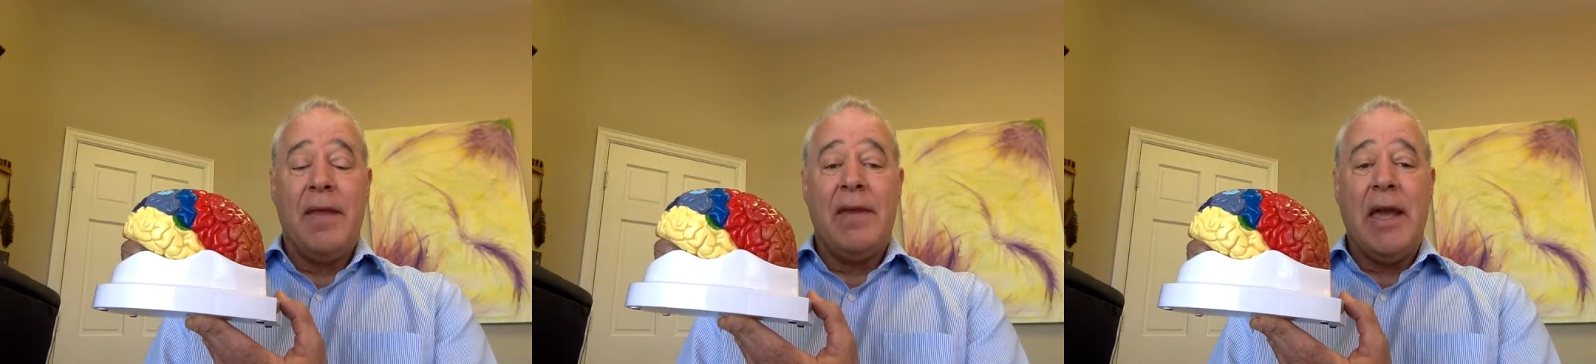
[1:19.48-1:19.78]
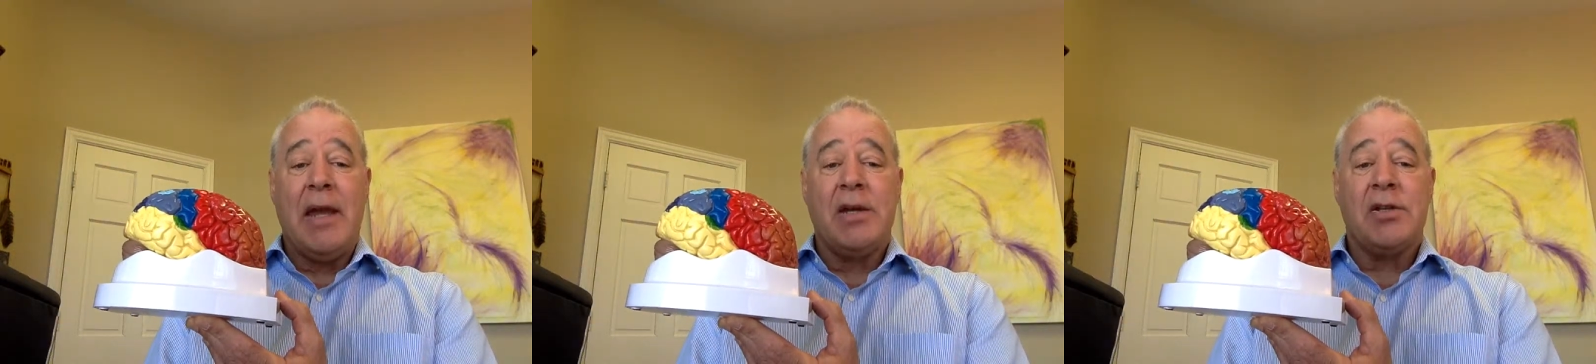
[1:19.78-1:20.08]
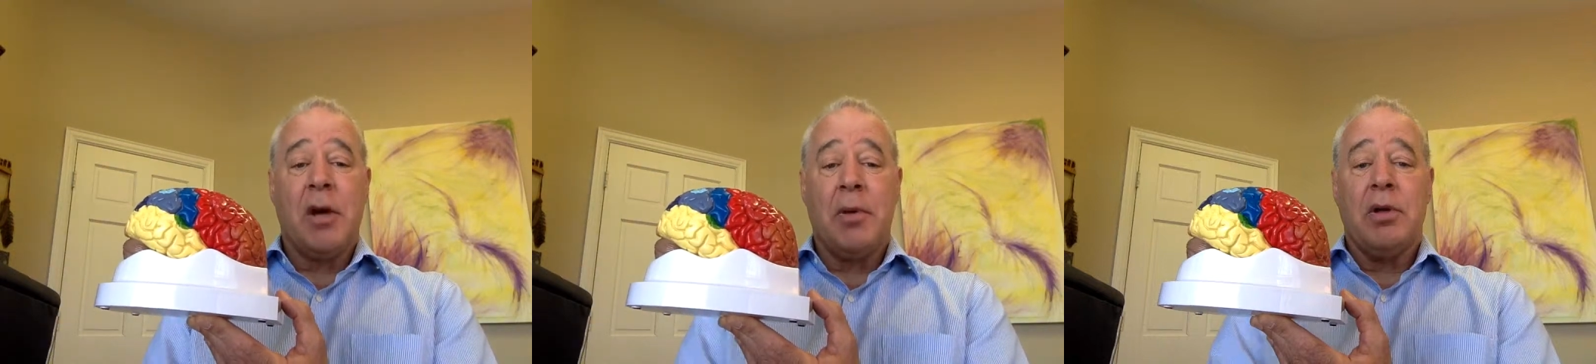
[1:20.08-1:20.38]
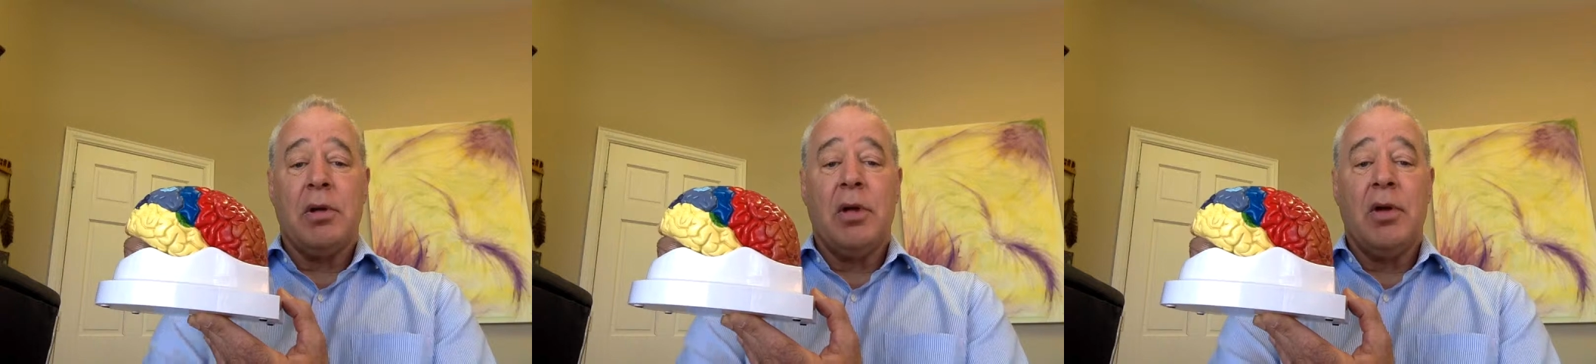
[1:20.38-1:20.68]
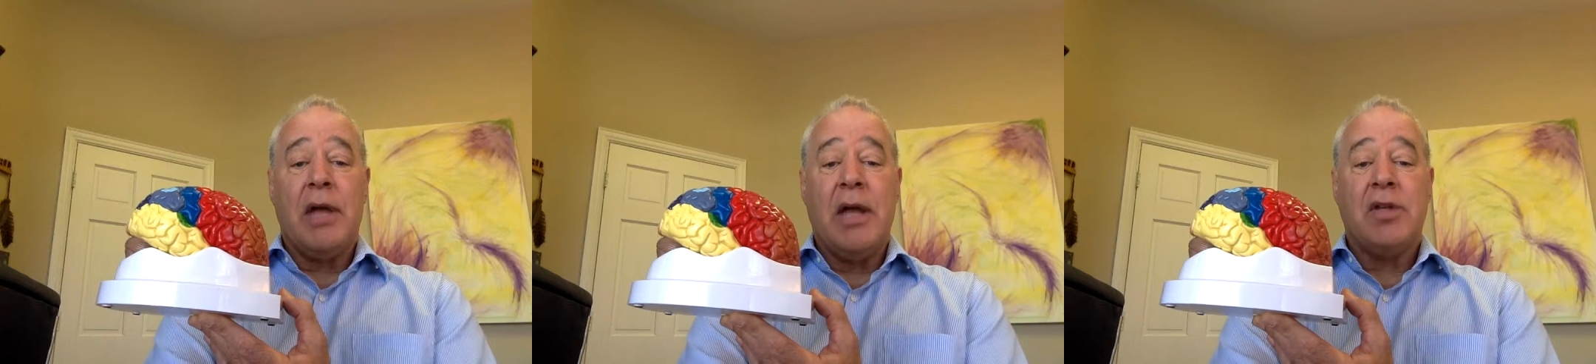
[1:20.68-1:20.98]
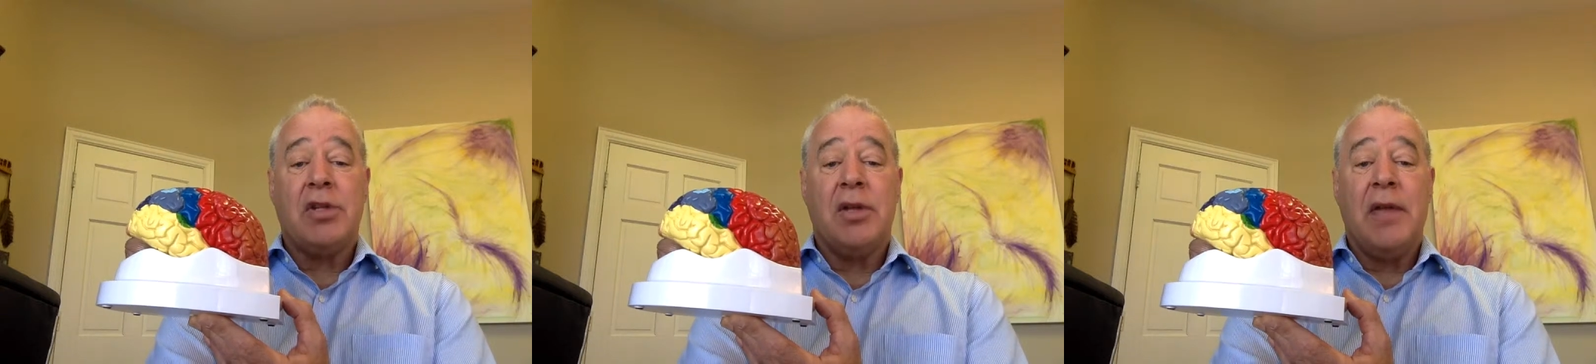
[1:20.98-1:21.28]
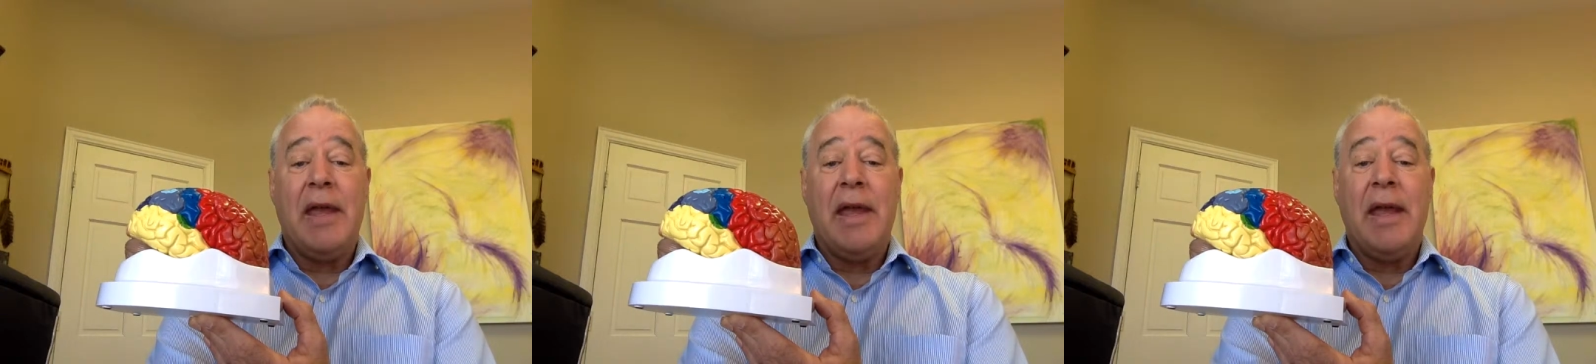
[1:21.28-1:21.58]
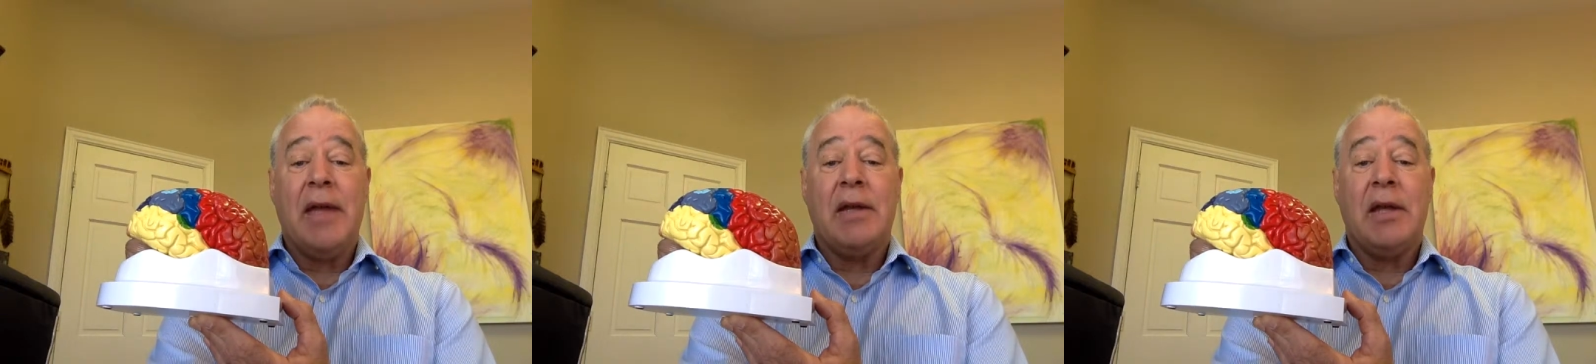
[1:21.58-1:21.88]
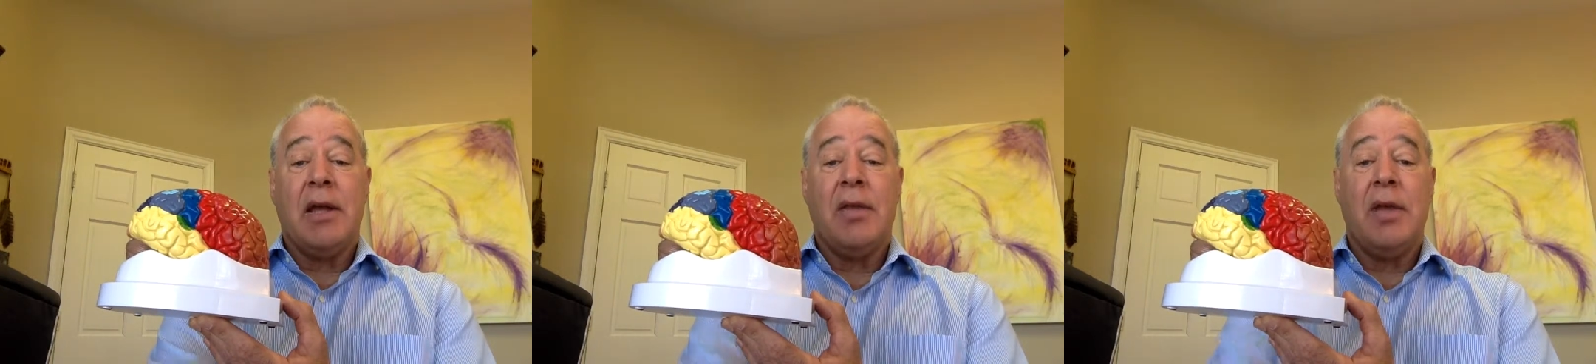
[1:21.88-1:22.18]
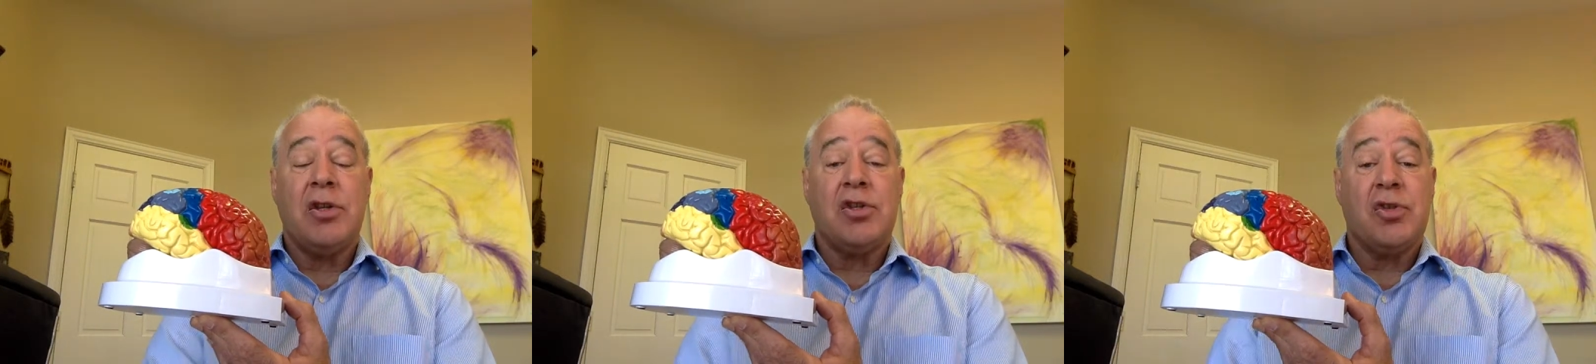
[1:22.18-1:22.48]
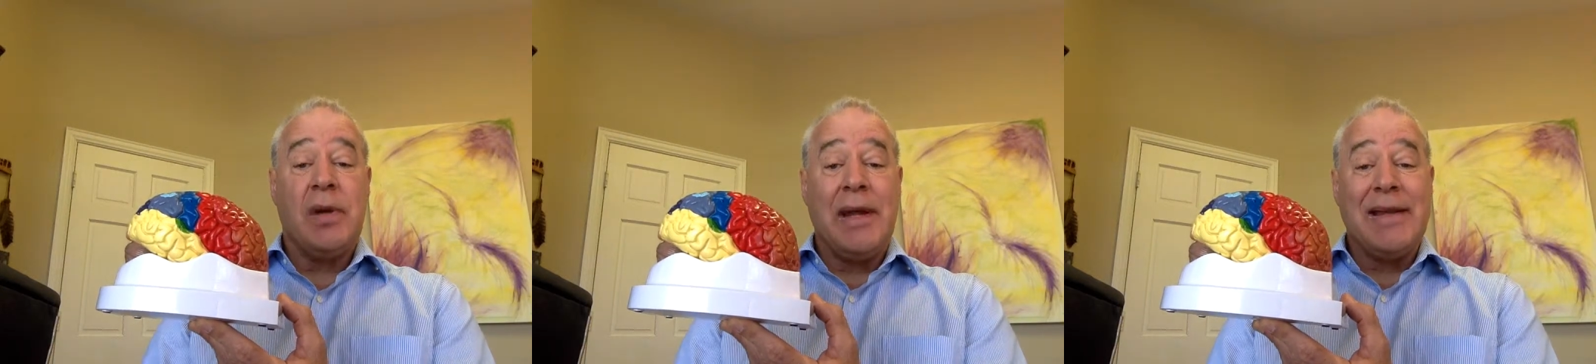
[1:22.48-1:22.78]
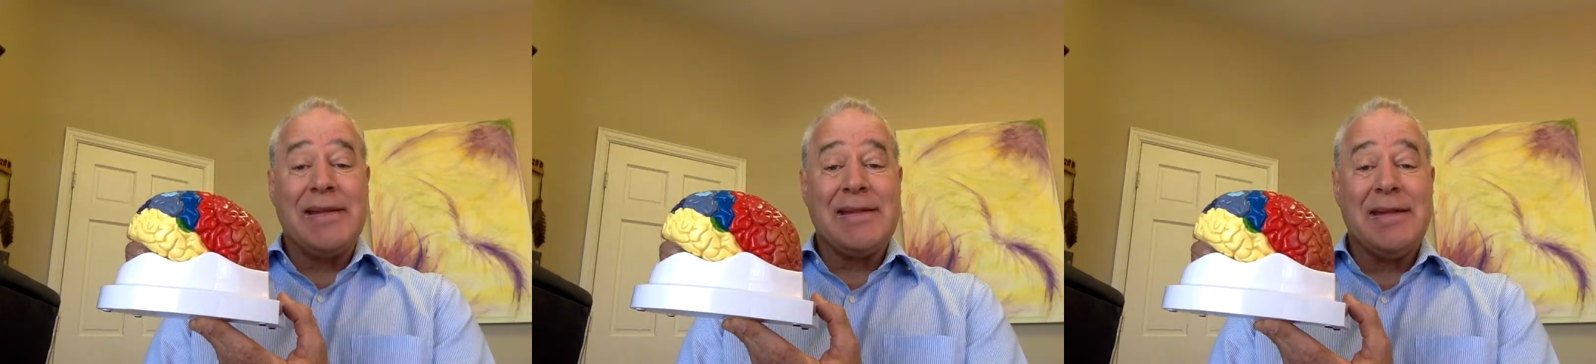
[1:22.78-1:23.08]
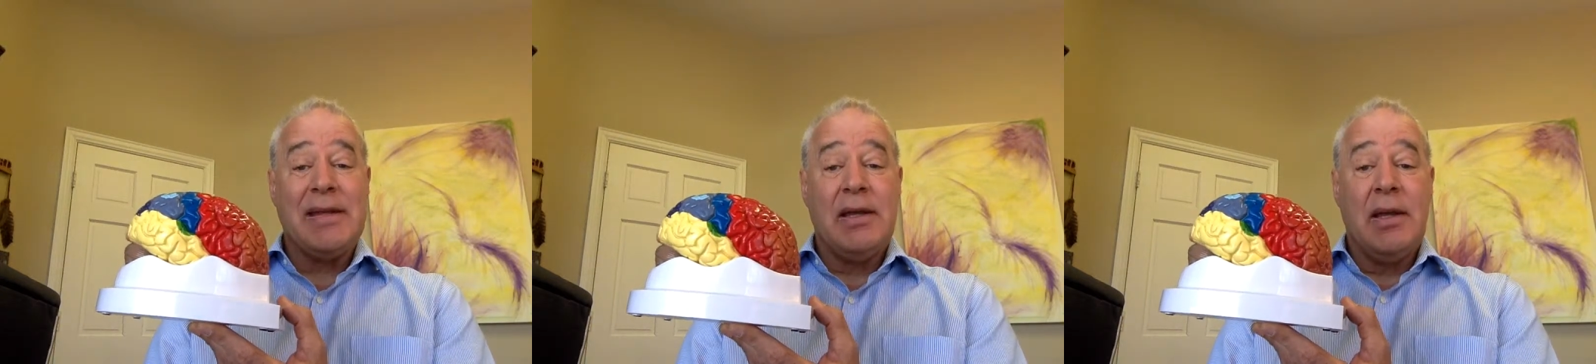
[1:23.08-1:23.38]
The anatomical location of the hand then shrinks.